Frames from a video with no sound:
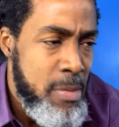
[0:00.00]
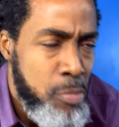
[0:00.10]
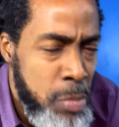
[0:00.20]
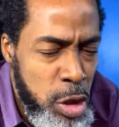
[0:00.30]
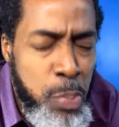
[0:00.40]

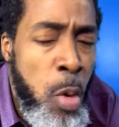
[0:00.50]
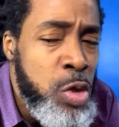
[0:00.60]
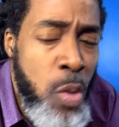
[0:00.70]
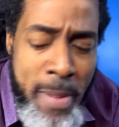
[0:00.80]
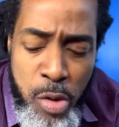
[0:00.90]
Because
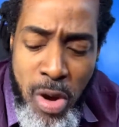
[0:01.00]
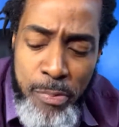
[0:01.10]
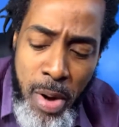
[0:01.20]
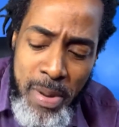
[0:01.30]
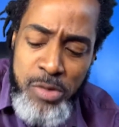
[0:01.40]
most women who have
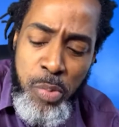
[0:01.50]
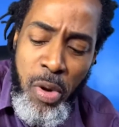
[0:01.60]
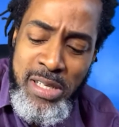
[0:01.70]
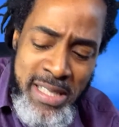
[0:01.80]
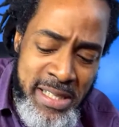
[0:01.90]
problems with
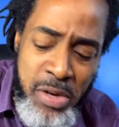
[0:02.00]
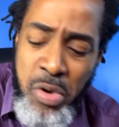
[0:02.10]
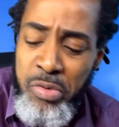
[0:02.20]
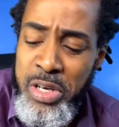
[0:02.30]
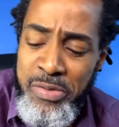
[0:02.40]
polycystic
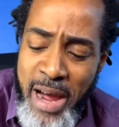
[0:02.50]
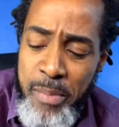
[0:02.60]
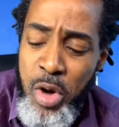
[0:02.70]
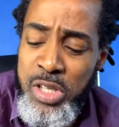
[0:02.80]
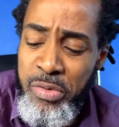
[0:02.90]
ovaries,
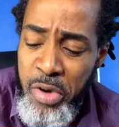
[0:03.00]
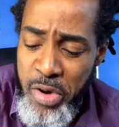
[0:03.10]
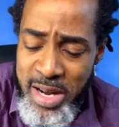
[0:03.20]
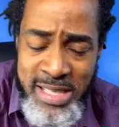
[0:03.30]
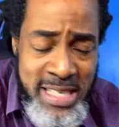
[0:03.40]
fibroids,
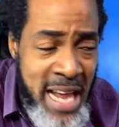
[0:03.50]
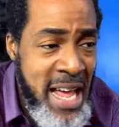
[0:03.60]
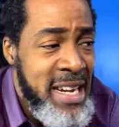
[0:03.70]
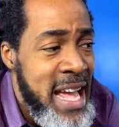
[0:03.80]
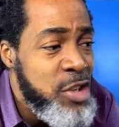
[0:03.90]
ovarian cysts,
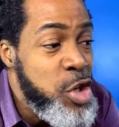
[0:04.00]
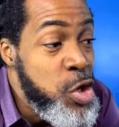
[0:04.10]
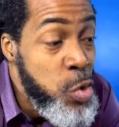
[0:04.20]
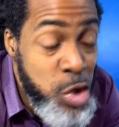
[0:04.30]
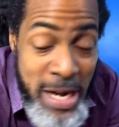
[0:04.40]
they have
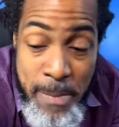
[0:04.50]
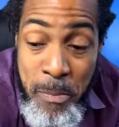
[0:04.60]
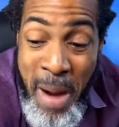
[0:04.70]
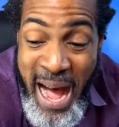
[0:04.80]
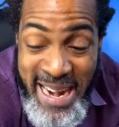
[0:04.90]
usually
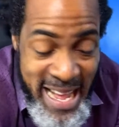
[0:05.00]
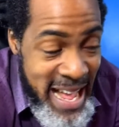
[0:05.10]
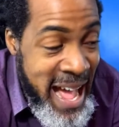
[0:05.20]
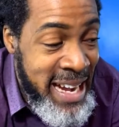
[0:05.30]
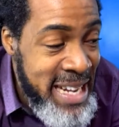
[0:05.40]
bad
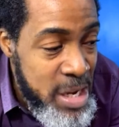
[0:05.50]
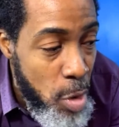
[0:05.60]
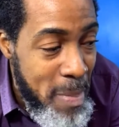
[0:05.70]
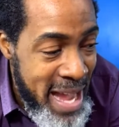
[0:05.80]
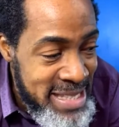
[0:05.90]
acne or
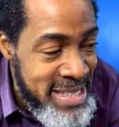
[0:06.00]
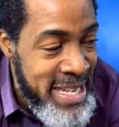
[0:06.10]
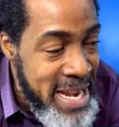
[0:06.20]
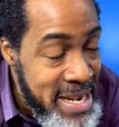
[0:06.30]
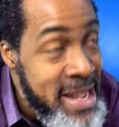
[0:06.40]
bad
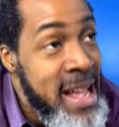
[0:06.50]
skin.